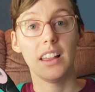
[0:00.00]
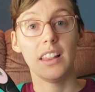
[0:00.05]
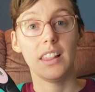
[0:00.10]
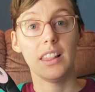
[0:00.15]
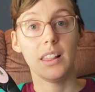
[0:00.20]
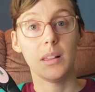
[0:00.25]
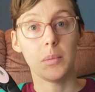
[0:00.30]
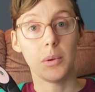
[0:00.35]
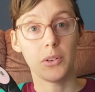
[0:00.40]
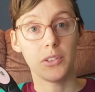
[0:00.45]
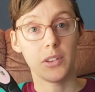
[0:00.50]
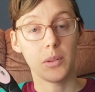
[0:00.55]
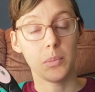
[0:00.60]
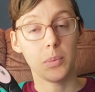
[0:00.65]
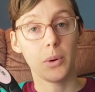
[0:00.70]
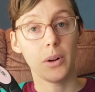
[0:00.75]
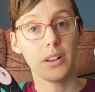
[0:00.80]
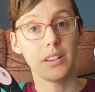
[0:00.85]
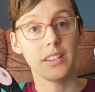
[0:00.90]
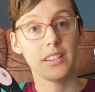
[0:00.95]
the most
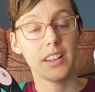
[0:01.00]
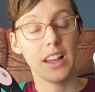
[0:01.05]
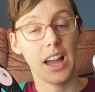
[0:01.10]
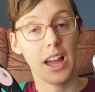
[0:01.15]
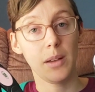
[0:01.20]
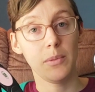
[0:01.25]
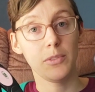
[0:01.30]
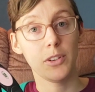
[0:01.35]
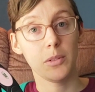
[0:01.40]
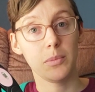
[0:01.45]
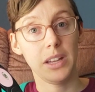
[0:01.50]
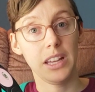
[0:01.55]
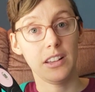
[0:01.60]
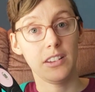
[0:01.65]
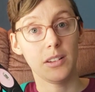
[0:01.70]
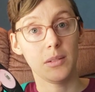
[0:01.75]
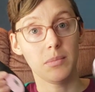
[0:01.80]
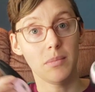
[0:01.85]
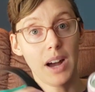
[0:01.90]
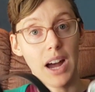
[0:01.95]
important time for me
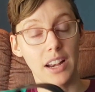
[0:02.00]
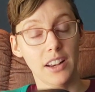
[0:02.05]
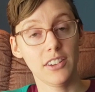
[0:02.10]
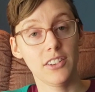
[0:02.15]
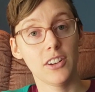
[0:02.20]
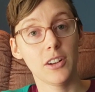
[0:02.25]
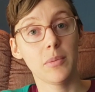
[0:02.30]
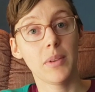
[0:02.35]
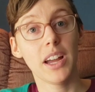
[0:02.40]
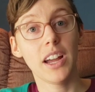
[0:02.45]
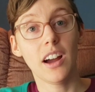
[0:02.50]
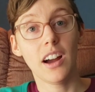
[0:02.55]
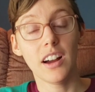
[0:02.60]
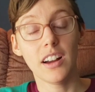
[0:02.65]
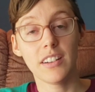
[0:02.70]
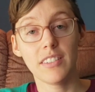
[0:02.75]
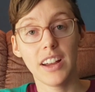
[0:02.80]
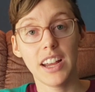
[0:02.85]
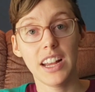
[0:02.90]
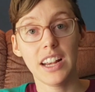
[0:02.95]
to monitor my heart
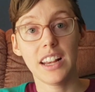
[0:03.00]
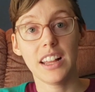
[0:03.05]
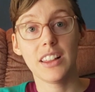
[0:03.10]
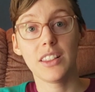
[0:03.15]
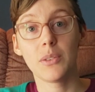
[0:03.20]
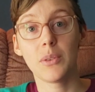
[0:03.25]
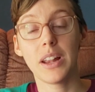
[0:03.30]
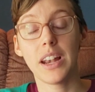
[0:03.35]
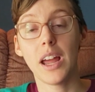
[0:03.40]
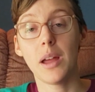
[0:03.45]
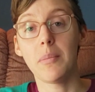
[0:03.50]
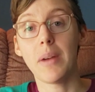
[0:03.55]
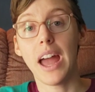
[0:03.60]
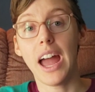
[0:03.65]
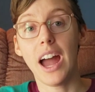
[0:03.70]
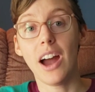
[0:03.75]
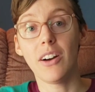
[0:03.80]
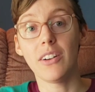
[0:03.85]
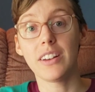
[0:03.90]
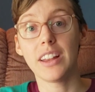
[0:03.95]
rate is when I'm
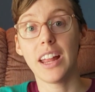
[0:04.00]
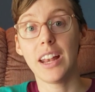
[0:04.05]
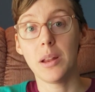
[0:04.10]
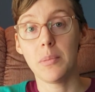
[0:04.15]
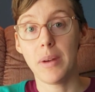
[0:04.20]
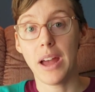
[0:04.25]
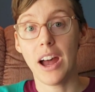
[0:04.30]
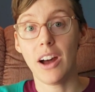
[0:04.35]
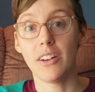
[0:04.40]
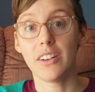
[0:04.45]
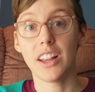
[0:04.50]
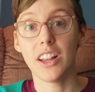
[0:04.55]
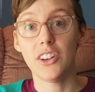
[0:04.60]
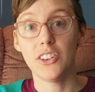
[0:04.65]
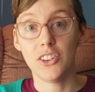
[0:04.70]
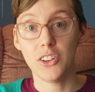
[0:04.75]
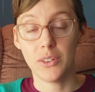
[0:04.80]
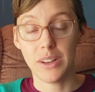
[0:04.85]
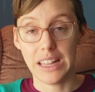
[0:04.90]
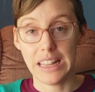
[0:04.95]
out and about and
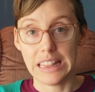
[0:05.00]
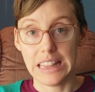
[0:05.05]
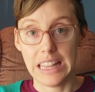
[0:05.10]
doing